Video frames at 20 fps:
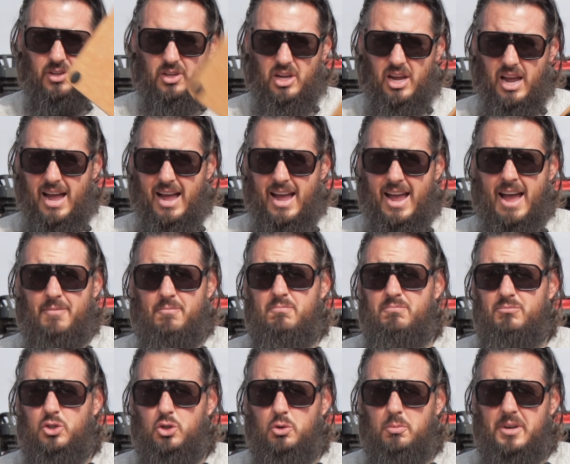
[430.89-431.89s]
I
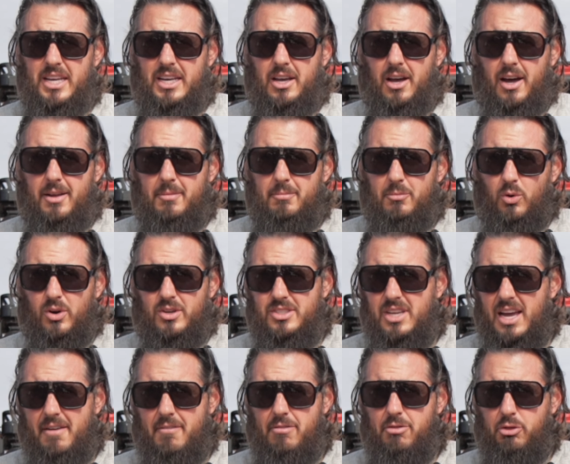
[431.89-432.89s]
have too many cutting boards.
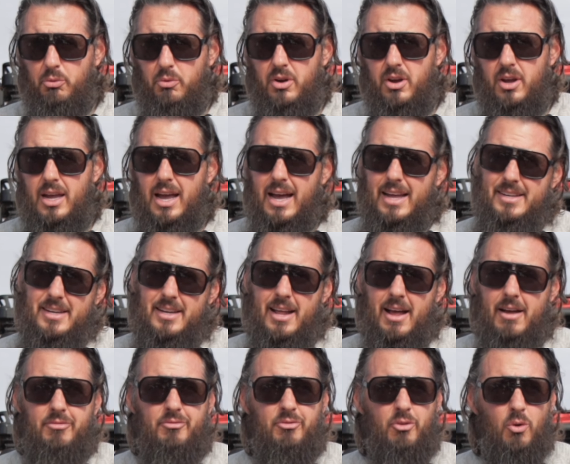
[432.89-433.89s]
I have 3. I did
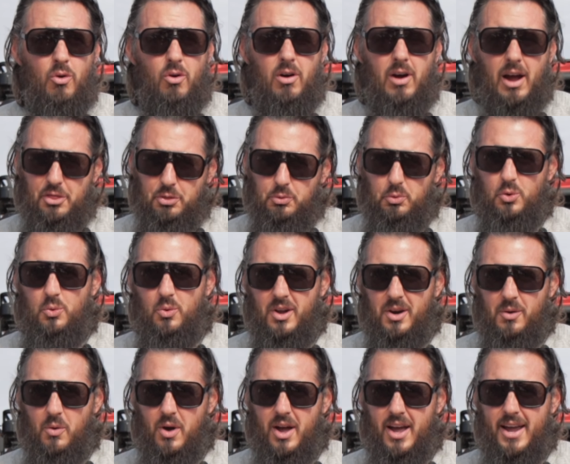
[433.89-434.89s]
have 4. I threw one
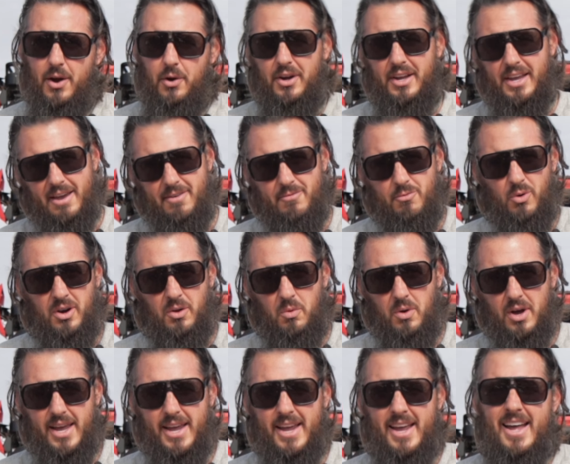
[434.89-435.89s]
away or gave one
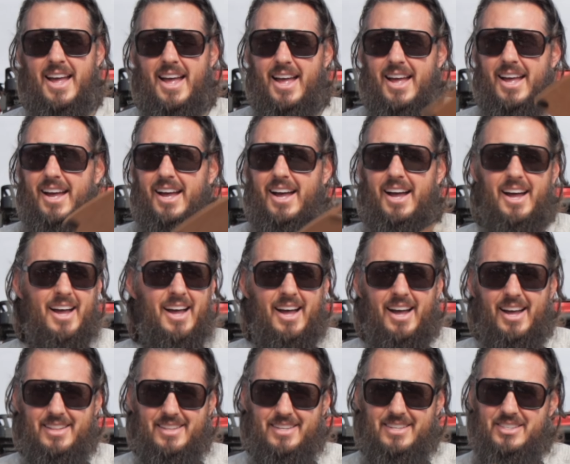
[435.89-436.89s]
away.
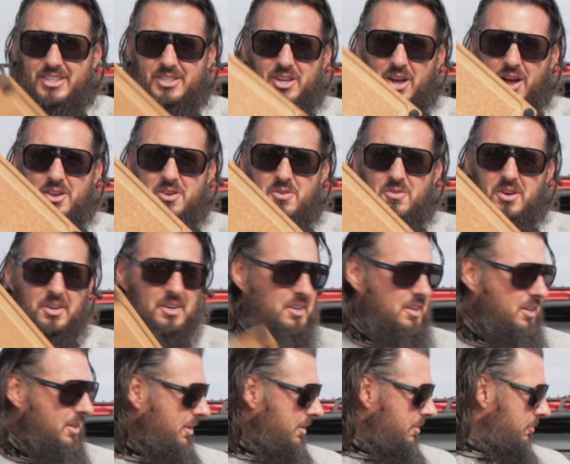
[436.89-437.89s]
This is all you really
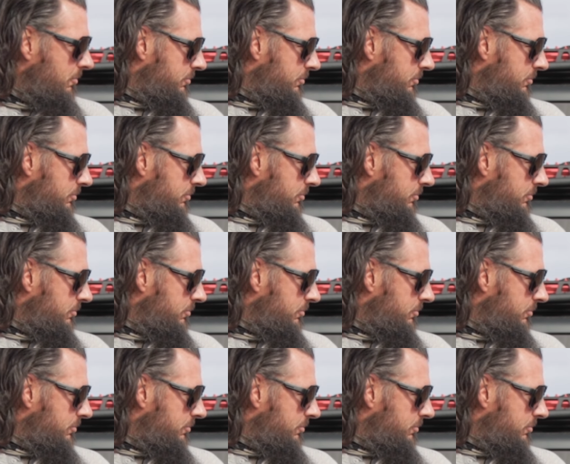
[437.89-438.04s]
need.